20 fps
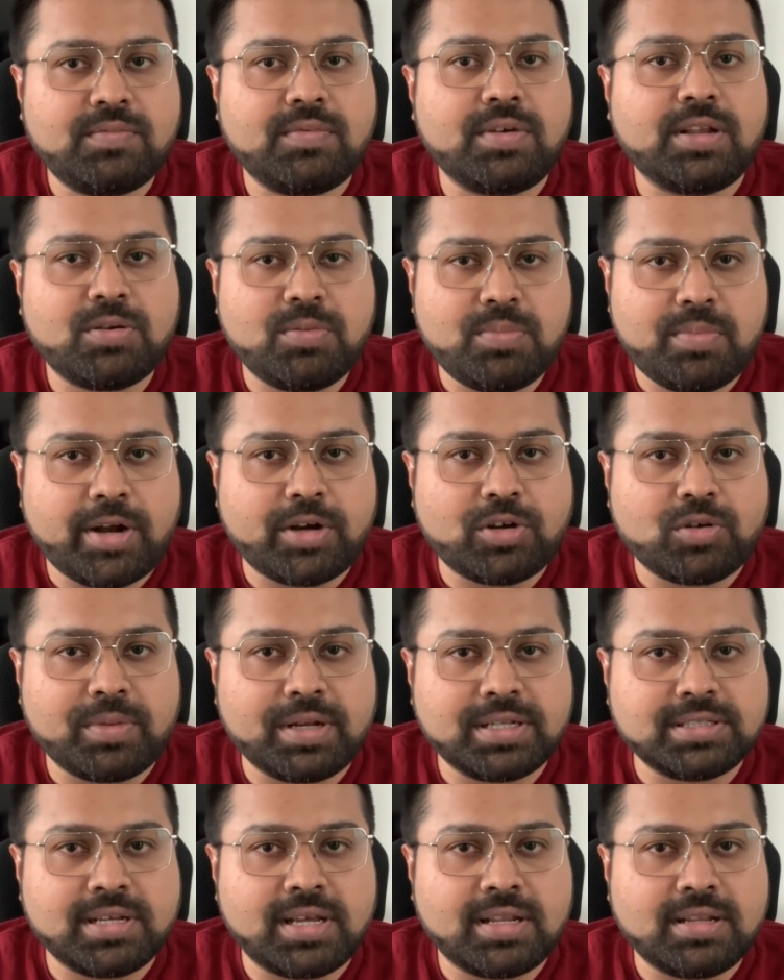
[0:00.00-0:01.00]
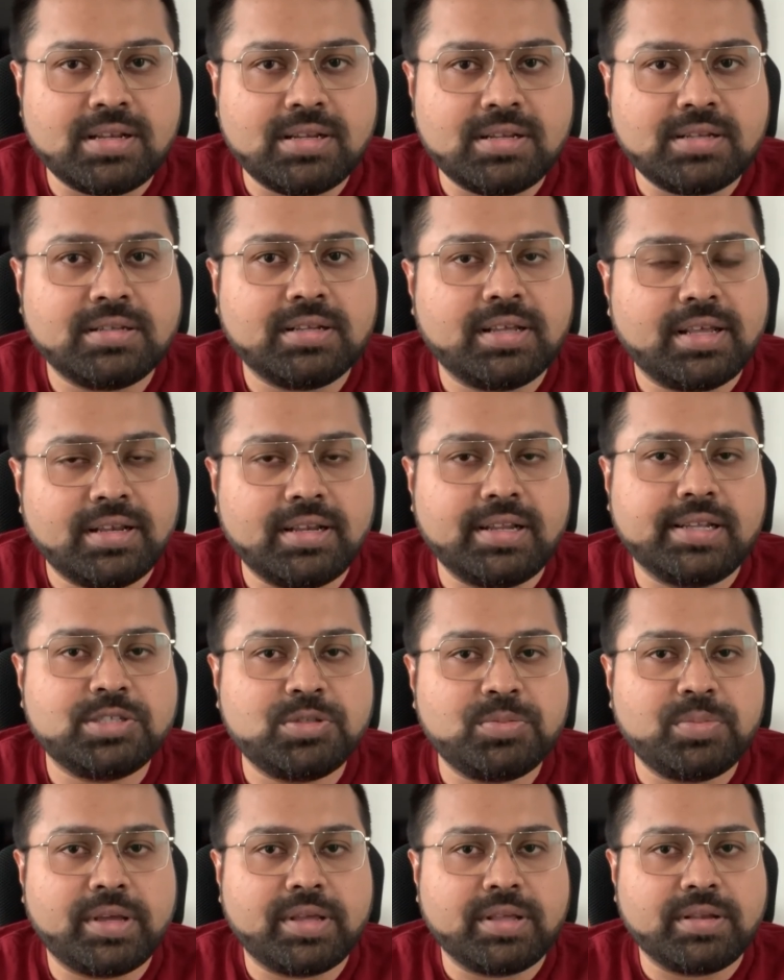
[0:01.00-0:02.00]
Welcome back to my channel and let's
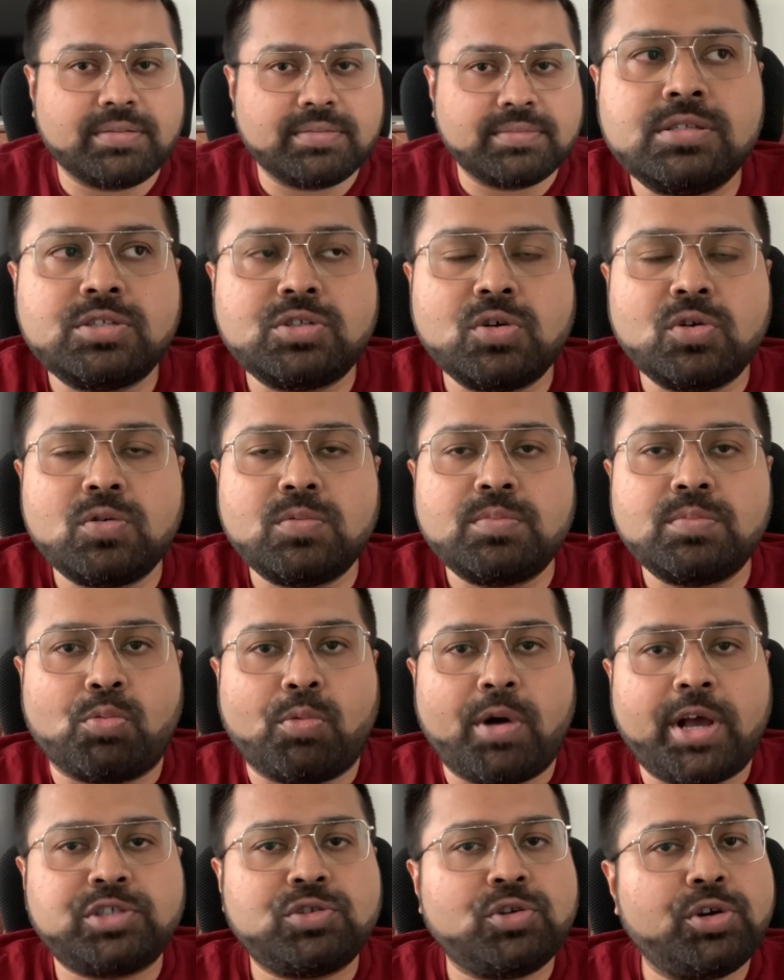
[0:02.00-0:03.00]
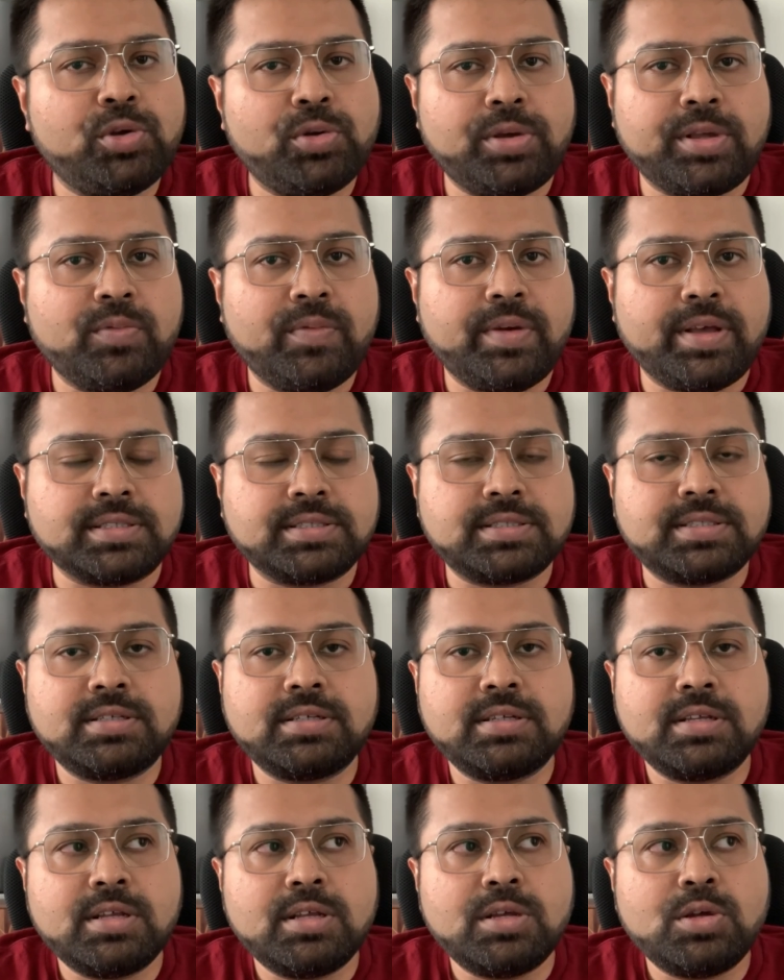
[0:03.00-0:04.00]
begin. So, why should you invest?
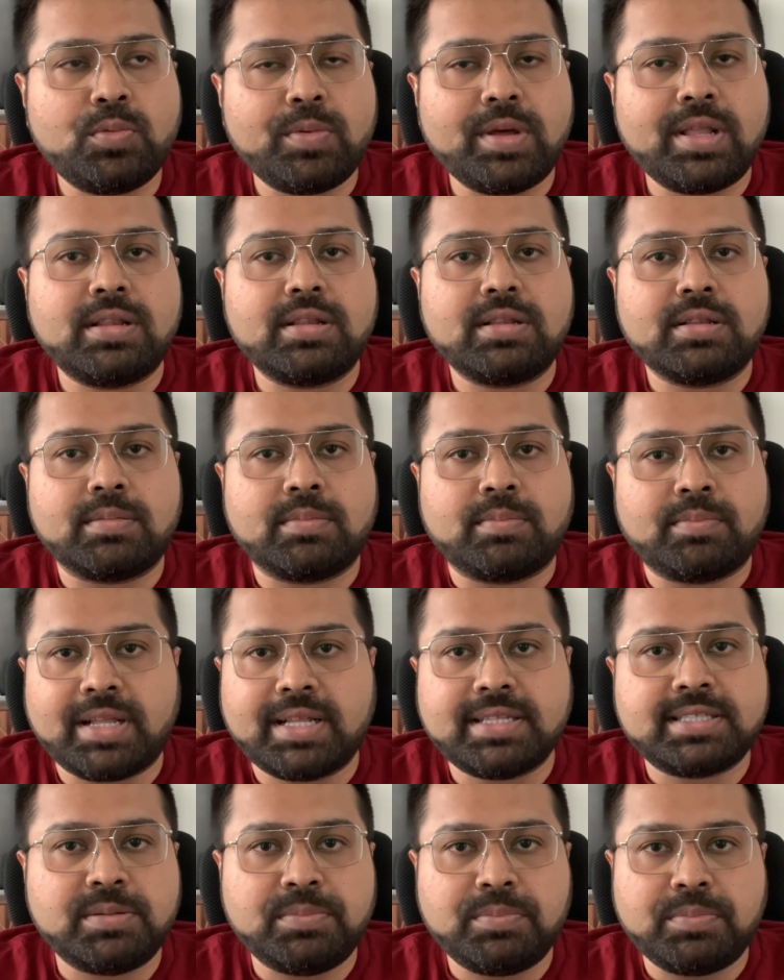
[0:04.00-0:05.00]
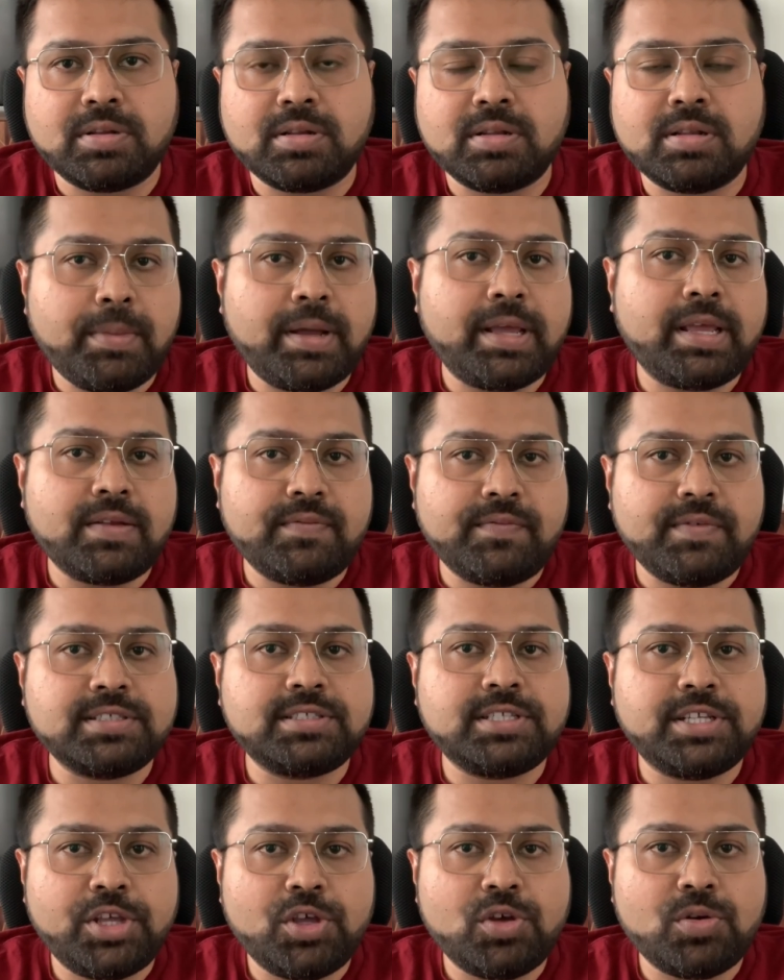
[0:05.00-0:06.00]
Well, that's simple. By
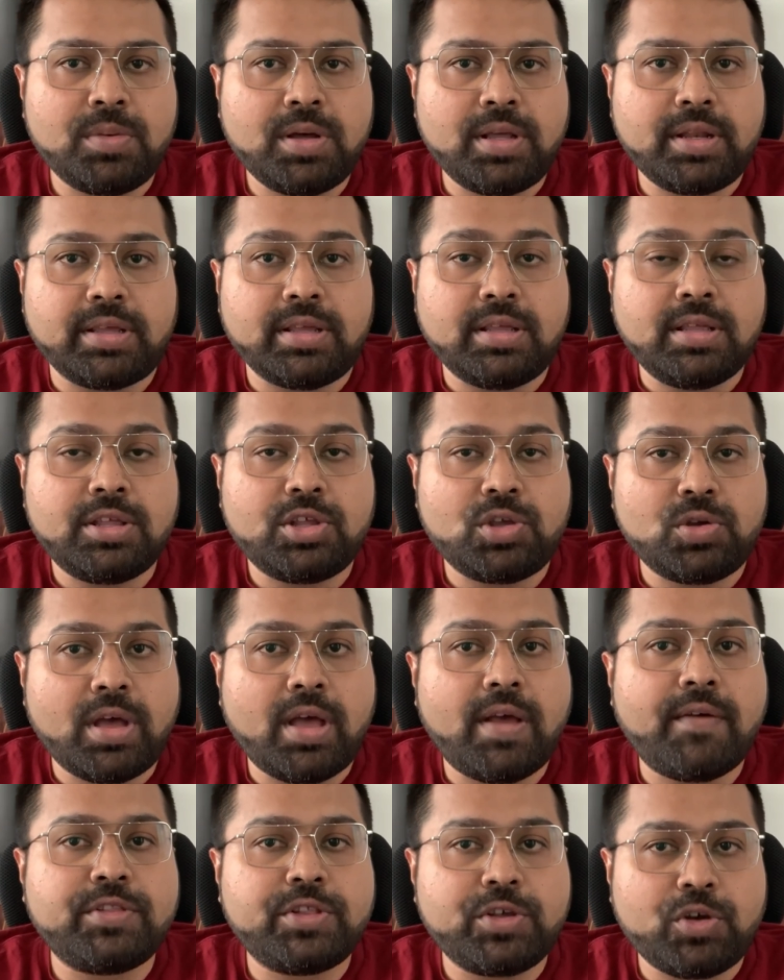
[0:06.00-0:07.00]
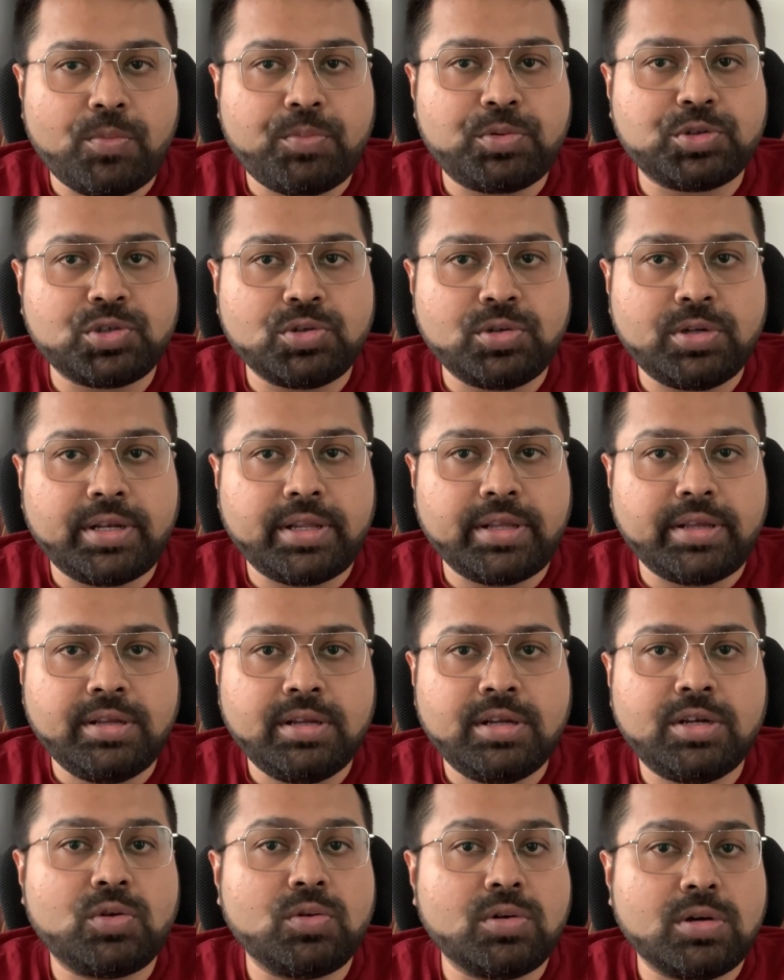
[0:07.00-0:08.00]
investing your money, you have the opportunity
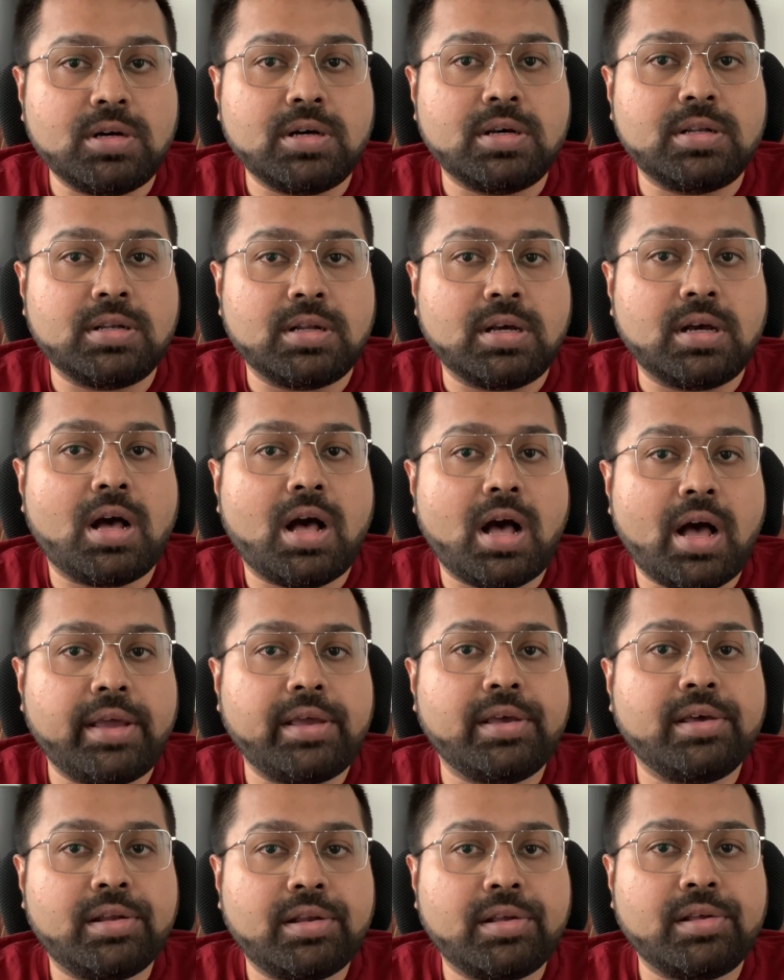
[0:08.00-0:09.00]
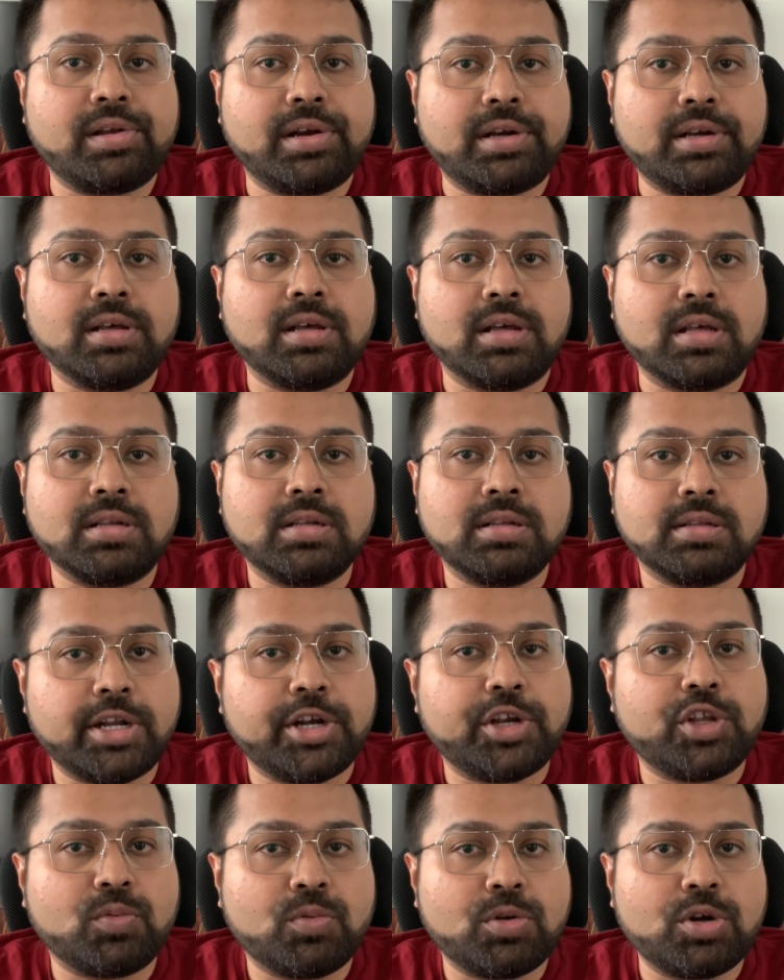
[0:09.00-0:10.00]
to earn a higher return
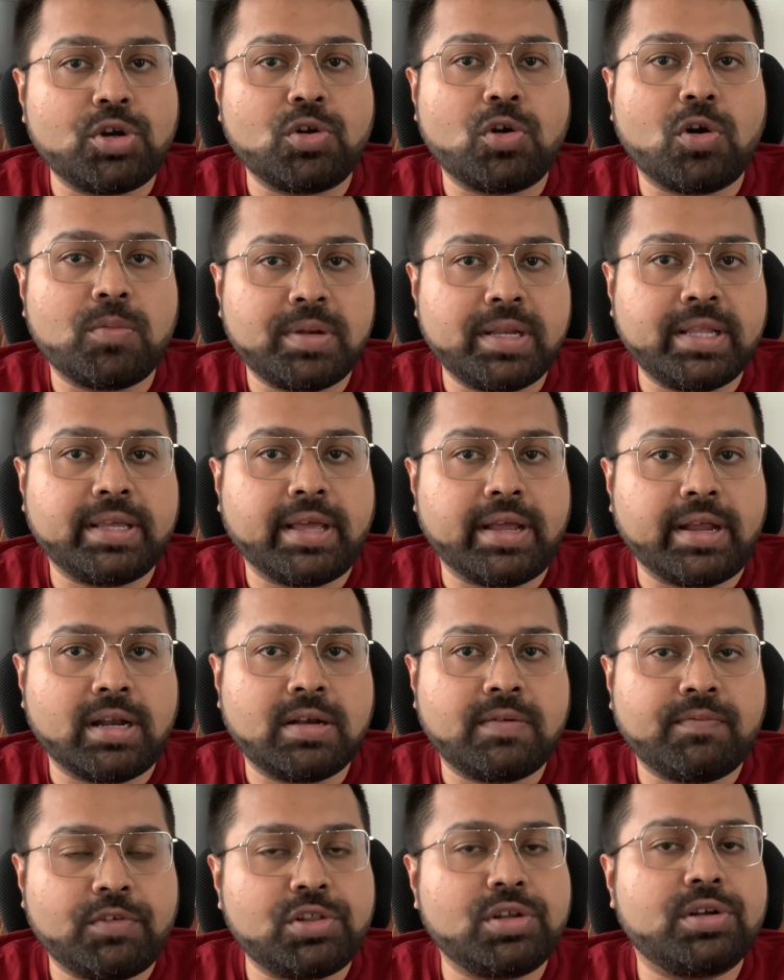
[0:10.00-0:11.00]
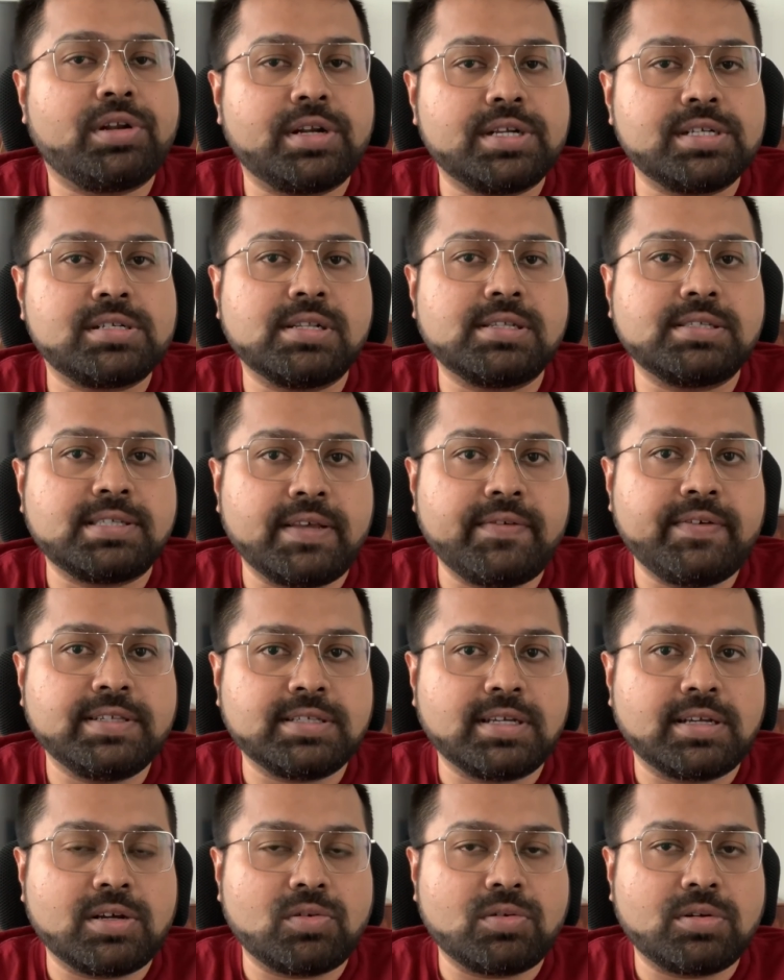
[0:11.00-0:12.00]
that you would normally get with your traditional savings
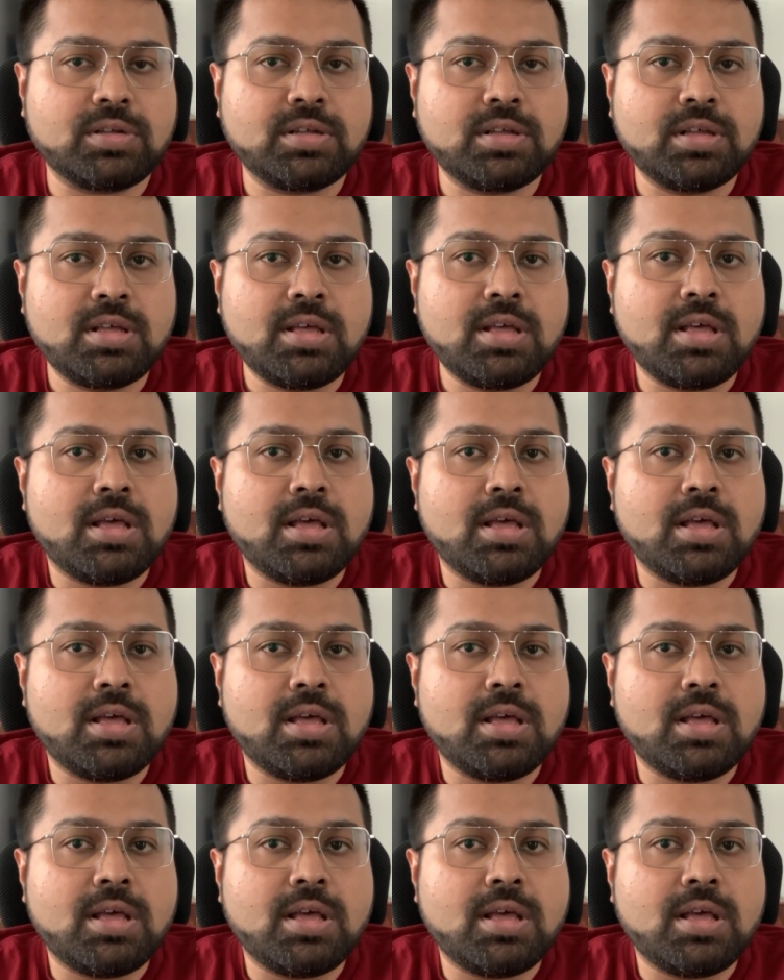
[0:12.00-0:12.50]
account.